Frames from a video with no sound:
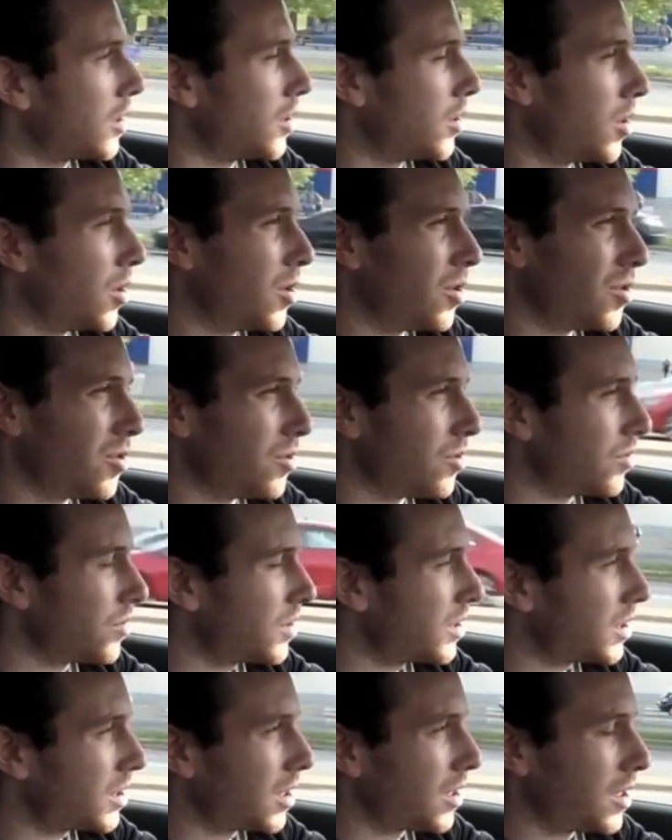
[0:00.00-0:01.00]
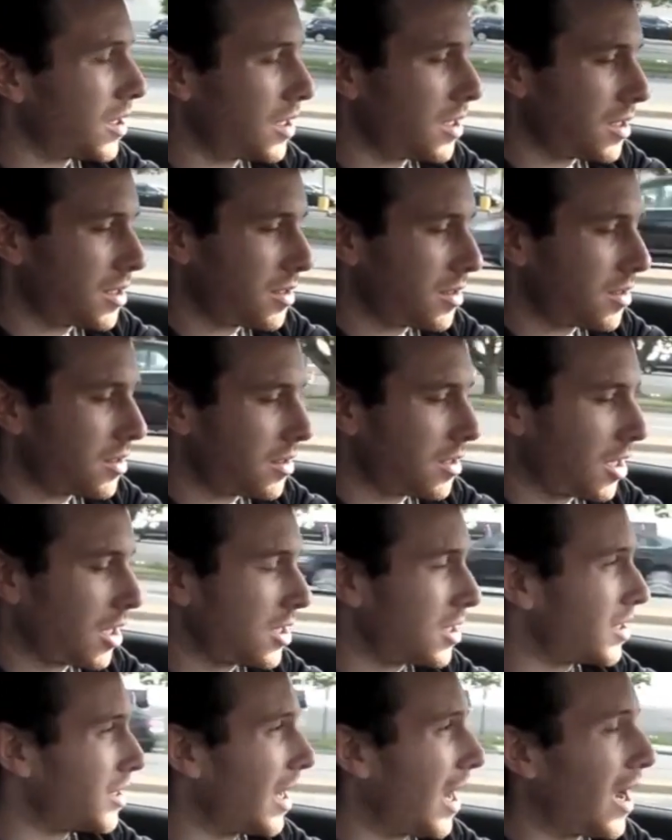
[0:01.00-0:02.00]
No silly
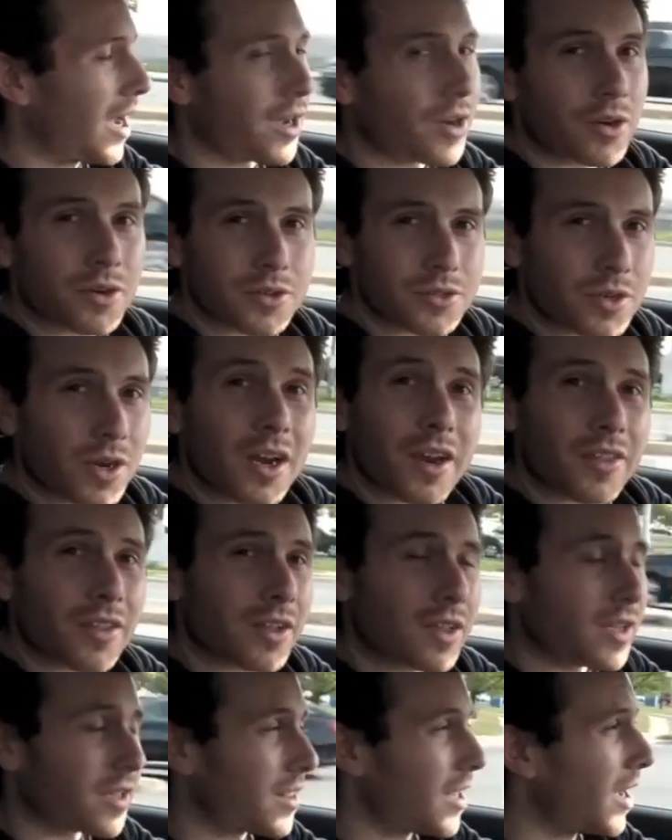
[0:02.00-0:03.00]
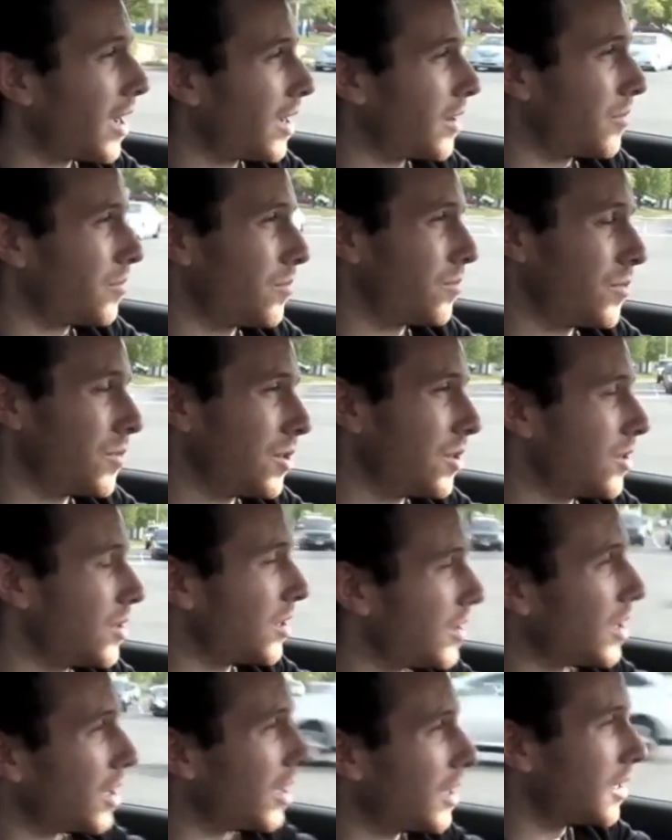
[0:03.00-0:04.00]
touch dials or anything like that.
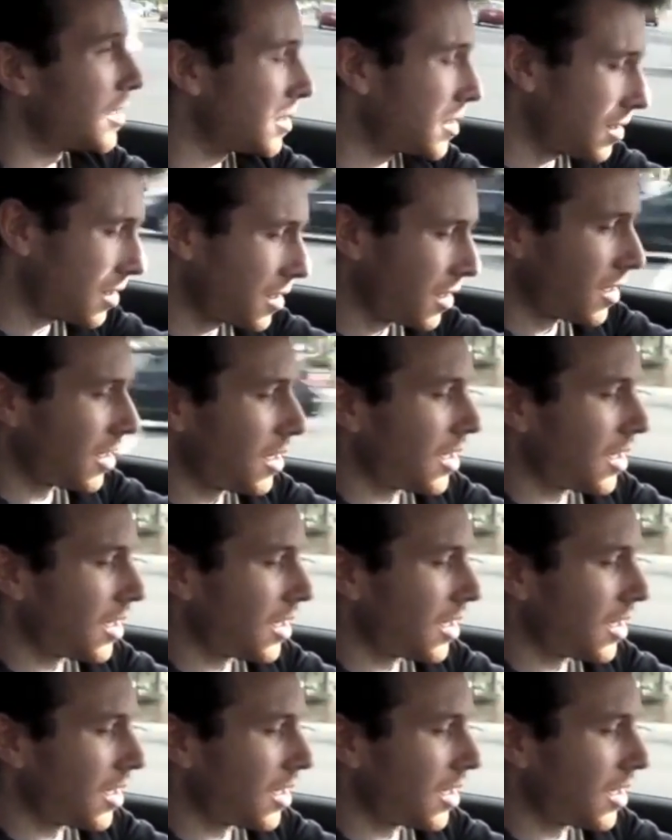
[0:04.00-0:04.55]
Really nice.